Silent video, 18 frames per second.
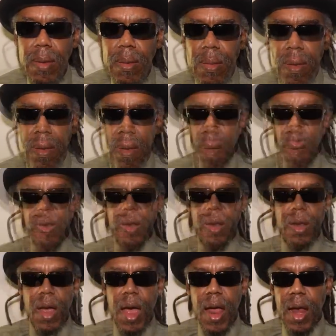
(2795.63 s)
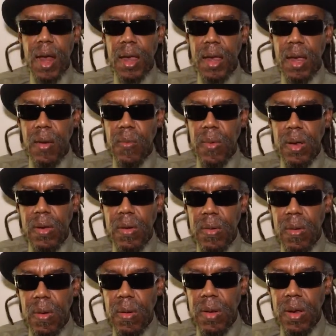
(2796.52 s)
I swear to God, I can't wait to
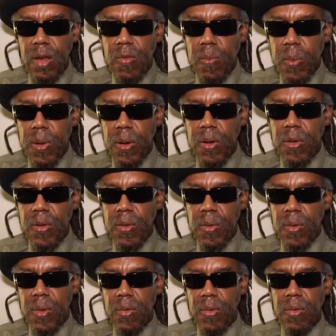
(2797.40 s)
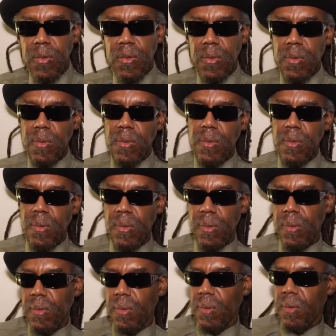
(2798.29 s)
go on these book tours.
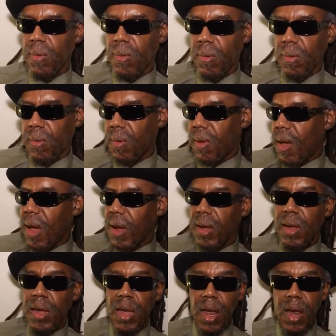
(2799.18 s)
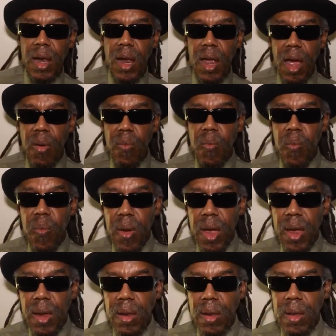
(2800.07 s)
I cannot
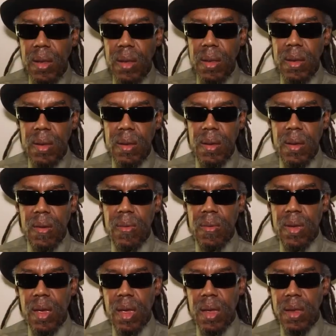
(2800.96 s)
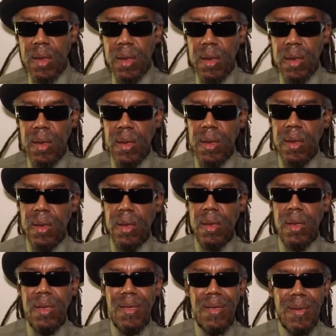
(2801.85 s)
wait. Okay?
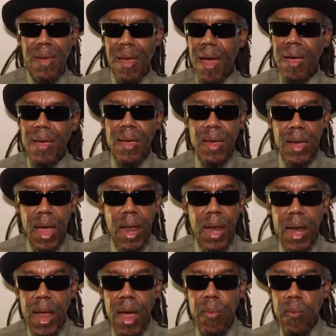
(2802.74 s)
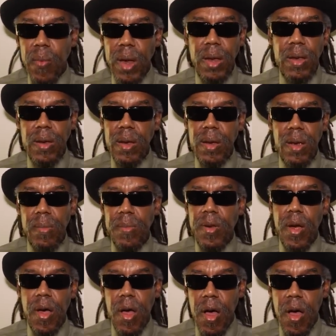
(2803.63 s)
I cannot wait to come
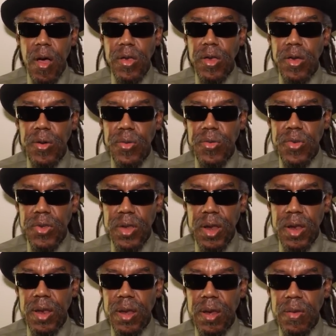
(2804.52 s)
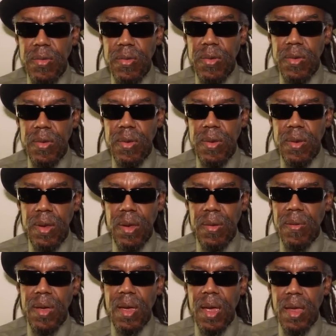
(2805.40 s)
to all your cities.
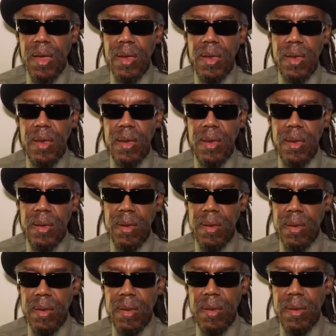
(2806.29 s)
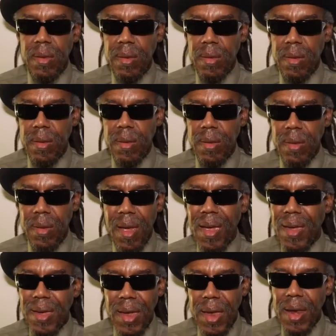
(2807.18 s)
Okay?
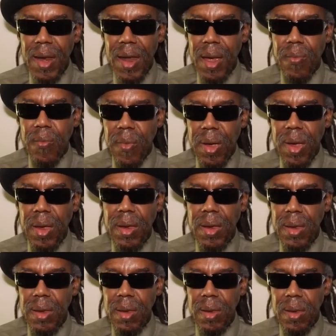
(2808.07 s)
I cannot wait.